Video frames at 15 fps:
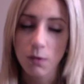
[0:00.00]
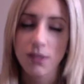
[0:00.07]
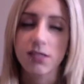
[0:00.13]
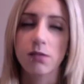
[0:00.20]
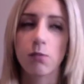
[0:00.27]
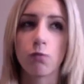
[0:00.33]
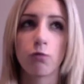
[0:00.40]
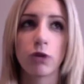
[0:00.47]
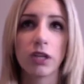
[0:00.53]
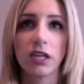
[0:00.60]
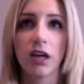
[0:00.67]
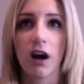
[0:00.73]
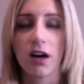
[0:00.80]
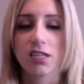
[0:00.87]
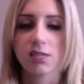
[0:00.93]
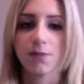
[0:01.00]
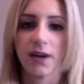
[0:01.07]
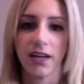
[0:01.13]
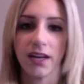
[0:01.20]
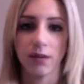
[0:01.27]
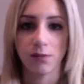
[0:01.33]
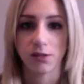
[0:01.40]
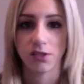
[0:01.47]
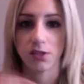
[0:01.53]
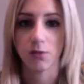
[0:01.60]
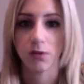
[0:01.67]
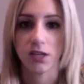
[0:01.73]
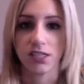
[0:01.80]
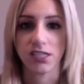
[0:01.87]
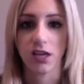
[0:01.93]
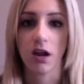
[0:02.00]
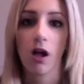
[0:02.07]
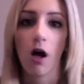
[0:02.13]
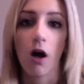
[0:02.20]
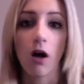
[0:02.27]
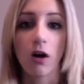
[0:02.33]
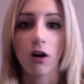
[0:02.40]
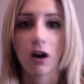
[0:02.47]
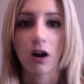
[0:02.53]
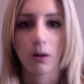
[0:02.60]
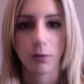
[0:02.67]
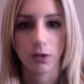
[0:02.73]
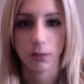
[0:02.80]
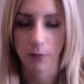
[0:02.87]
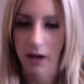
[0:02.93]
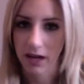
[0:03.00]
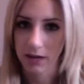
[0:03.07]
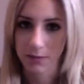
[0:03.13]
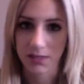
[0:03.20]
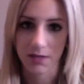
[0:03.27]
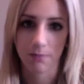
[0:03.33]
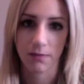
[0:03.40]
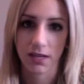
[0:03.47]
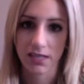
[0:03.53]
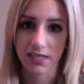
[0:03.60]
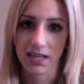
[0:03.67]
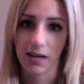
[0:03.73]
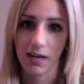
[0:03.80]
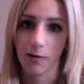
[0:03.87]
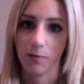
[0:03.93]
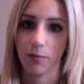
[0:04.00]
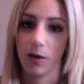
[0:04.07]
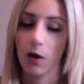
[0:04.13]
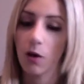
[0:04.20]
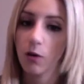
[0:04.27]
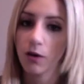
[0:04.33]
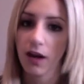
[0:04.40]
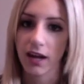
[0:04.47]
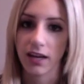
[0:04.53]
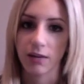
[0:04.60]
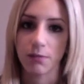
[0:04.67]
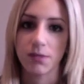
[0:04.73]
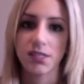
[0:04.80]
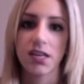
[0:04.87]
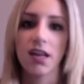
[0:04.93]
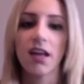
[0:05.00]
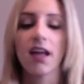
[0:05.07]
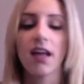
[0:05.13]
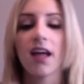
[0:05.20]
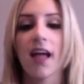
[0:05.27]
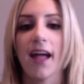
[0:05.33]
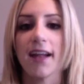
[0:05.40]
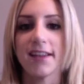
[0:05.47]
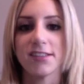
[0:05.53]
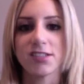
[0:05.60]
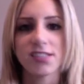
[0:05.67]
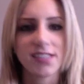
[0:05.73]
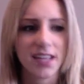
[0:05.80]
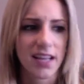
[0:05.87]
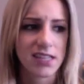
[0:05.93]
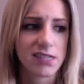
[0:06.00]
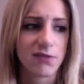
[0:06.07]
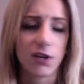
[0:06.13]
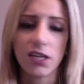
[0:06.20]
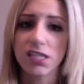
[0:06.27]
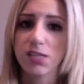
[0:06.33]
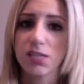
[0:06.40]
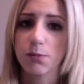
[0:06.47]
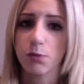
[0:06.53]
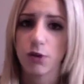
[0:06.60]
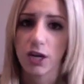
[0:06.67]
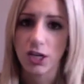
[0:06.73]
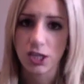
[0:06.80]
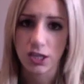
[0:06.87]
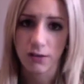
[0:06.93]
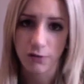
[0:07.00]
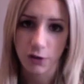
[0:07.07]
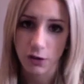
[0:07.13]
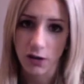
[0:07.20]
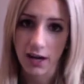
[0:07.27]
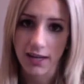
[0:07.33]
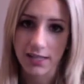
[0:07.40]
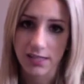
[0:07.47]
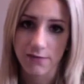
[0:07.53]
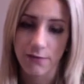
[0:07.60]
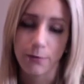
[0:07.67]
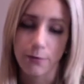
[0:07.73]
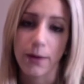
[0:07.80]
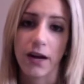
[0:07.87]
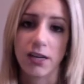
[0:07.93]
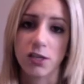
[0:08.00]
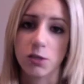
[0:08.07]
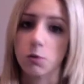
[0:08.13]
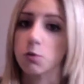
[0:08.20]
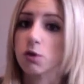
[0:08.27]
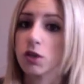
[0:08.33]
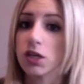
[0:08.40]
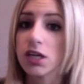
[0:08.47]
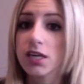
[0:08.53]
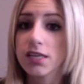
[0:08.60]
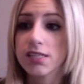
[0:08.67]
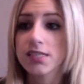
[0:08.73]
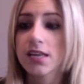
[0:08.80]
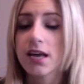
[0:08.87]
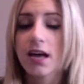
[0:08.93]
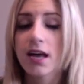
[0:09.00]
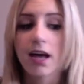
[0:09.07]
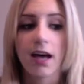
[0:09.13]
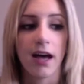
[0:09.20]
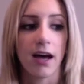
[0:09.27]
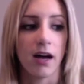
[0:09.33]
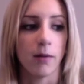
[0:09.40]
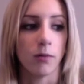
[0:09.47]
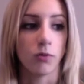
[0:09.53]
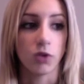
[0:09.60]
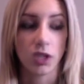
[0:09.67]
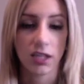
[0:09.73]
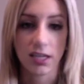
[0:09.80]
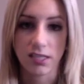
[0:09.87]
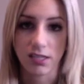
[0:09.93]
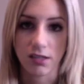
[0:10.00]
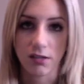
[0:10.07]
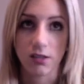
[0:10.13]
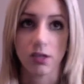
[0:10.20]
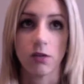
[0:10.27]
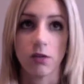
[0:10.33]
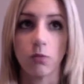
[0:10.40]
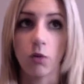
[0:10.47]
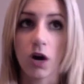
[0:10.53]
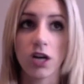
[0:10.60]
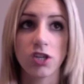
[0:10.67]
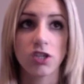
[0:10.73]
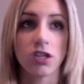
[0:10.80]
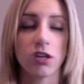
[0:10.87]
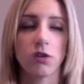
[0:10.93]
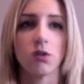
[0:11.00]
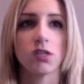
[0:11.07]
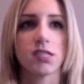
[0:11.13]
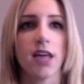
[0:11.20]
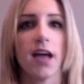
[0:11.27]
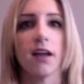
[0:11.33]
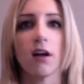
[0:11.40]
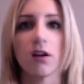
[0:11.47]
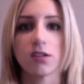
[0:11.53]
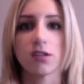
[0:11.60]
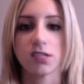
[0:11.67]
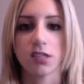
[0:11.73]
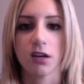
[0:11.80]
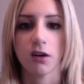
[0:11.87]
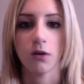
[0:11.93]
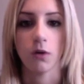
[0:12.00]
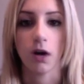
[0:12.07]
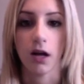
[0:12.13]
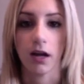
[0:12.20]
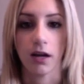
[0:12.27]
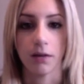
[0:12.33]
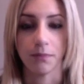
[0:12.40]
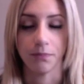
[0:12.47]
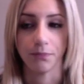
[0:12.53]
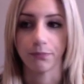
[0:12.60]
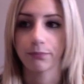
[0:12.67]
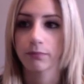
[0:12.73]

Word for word: some really awesome items, and don't worry, it's not all Karmaloop items. I'm mixing it with my own items, and it's just, I guess, for inspiration for you guys for back to school looks. Um, I really like to, to watch those, and also... Um,